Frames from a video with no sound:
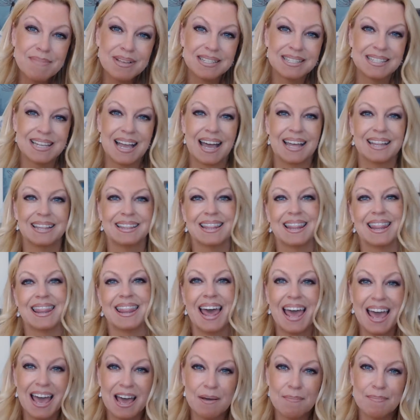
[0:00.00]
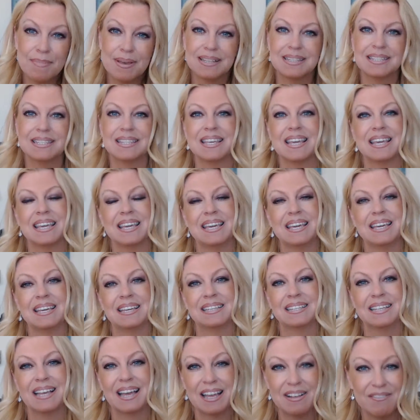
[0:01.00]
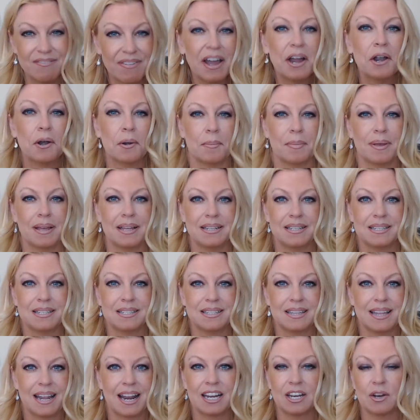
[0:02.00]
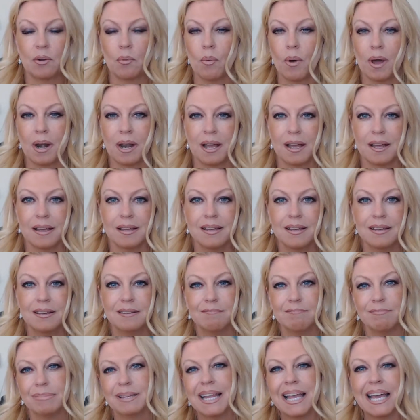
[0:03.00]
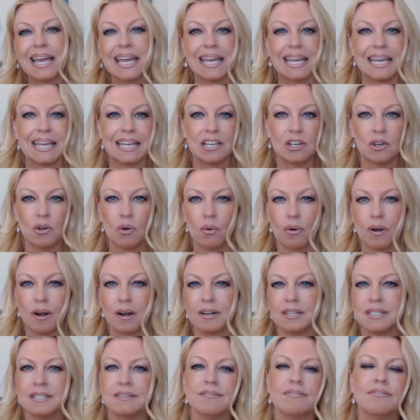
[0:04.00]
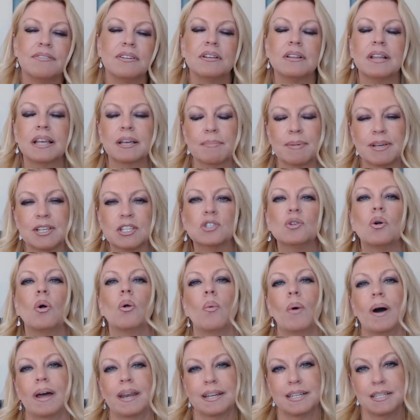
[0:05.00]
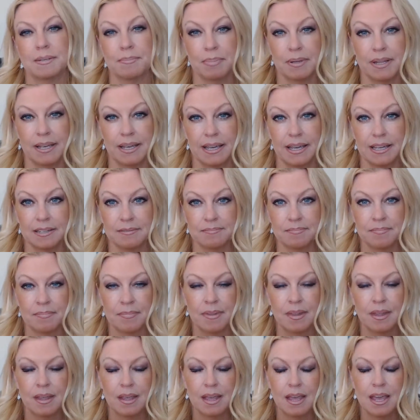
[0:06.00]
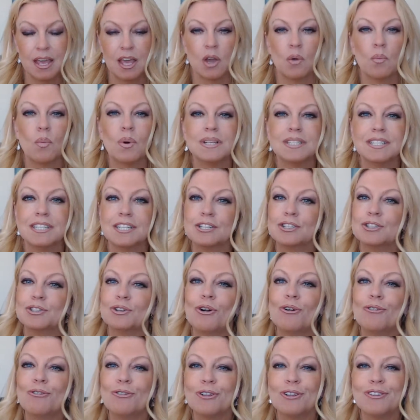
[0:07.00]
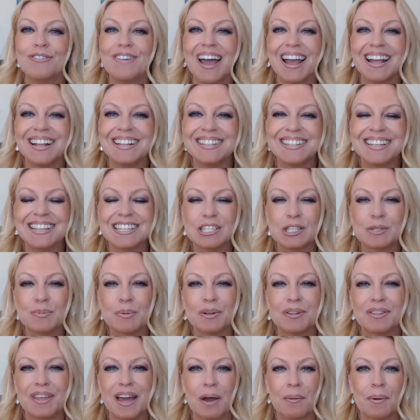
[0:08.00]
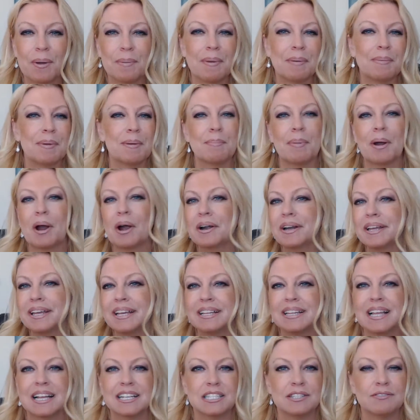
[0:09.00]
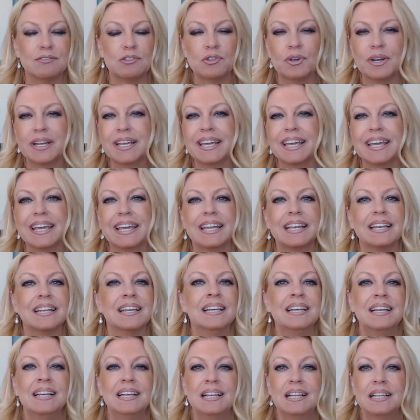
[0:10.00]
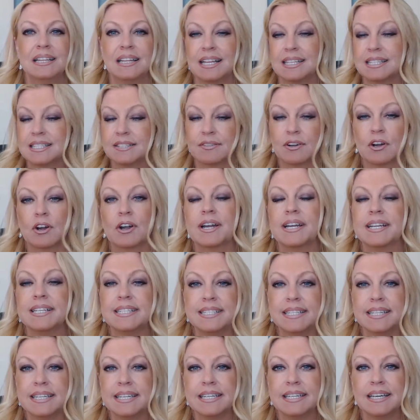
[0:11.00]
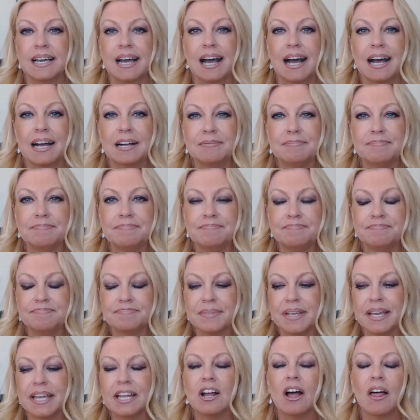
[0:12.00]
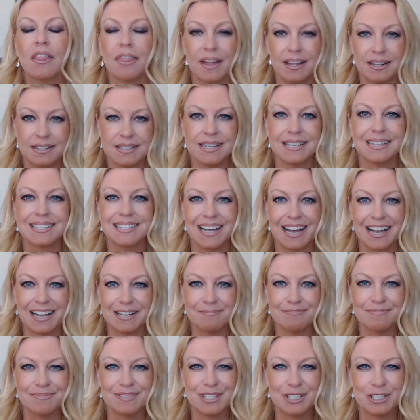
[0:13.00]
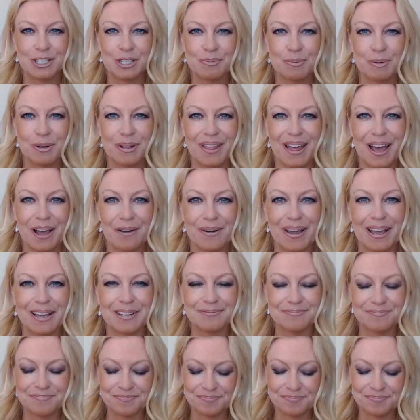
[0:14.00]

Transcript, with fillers: It's not them, it's the environment that I didn't want to play in, or didn't feel like my soul wanted to play in. It wasn't a soulful event. So let's just put it that way. Maybe partying, lots of drinking, lots of crazy, um, inauthentic times. So let's just put it that way.